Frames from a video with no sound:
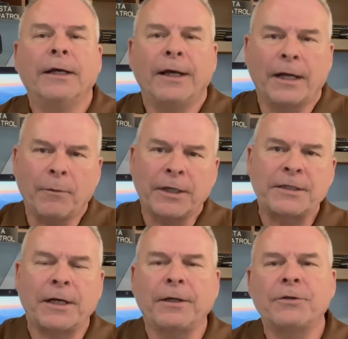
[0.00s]
And I want to
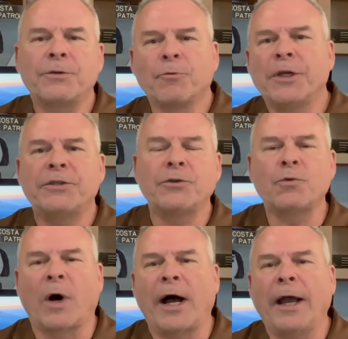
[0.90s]
tell you some reasons
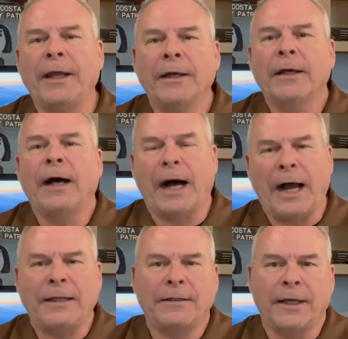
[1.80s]
why
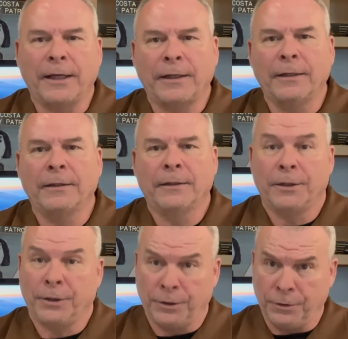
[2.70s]
I think
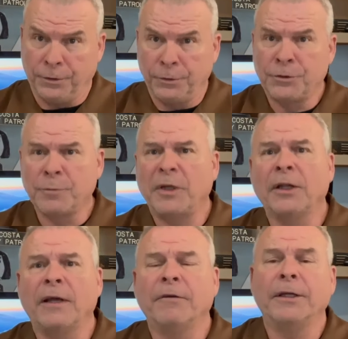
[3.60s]
you should be
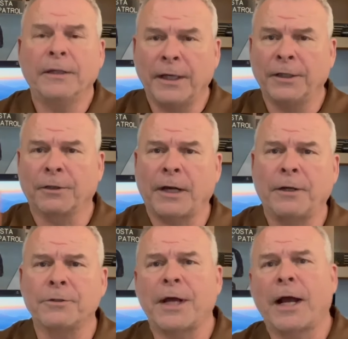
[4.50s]
living in the
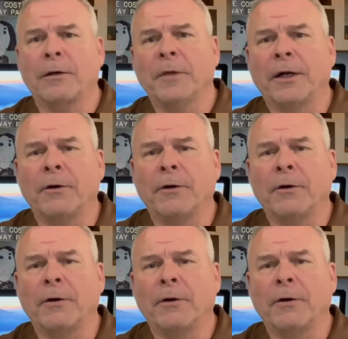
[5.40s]
greater Sacramento